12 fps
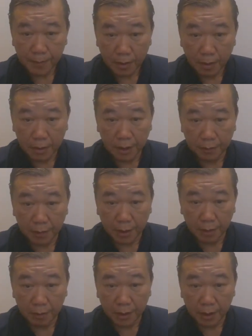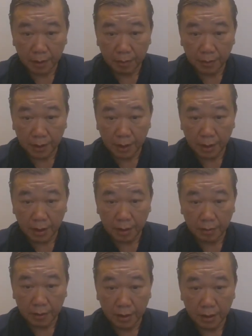Okay, we
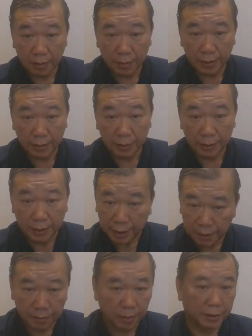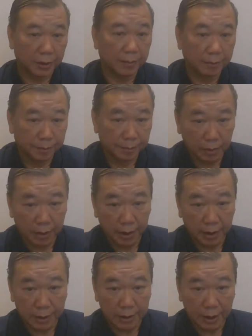treat the body. Okay,
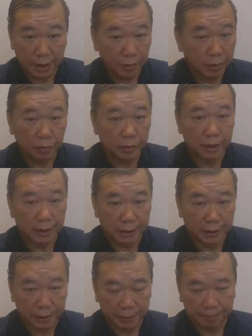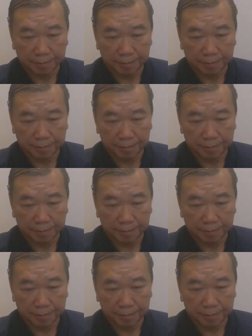this we don't treat disease.